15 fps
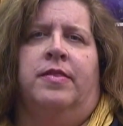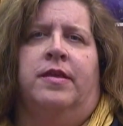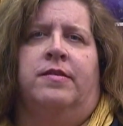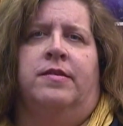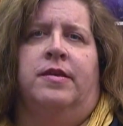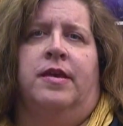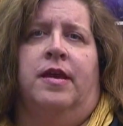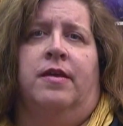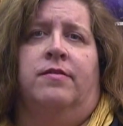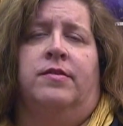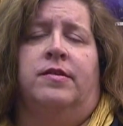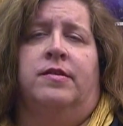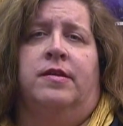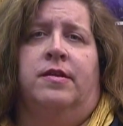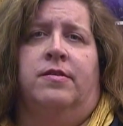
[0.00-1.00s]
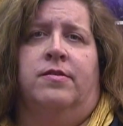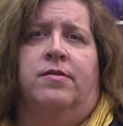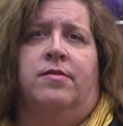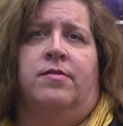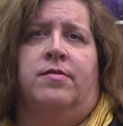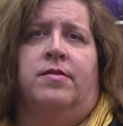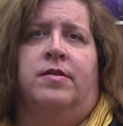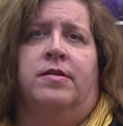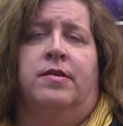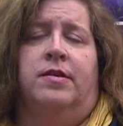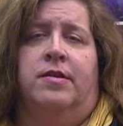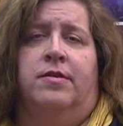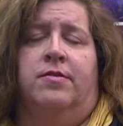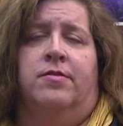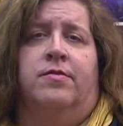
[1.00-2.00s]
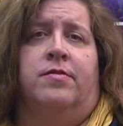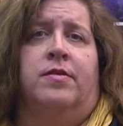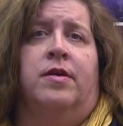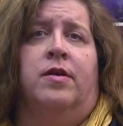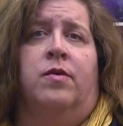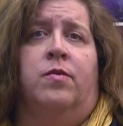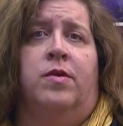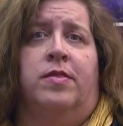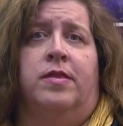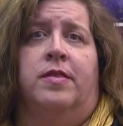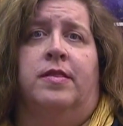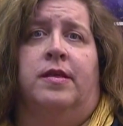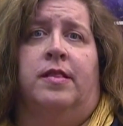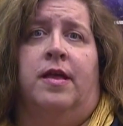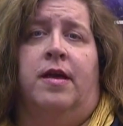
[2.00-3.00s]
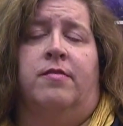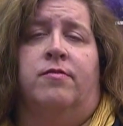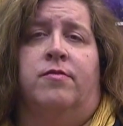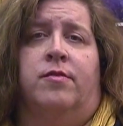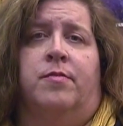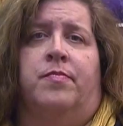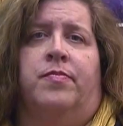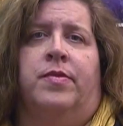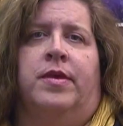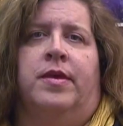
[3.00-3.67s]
that she gave to teachers to use within the classroom.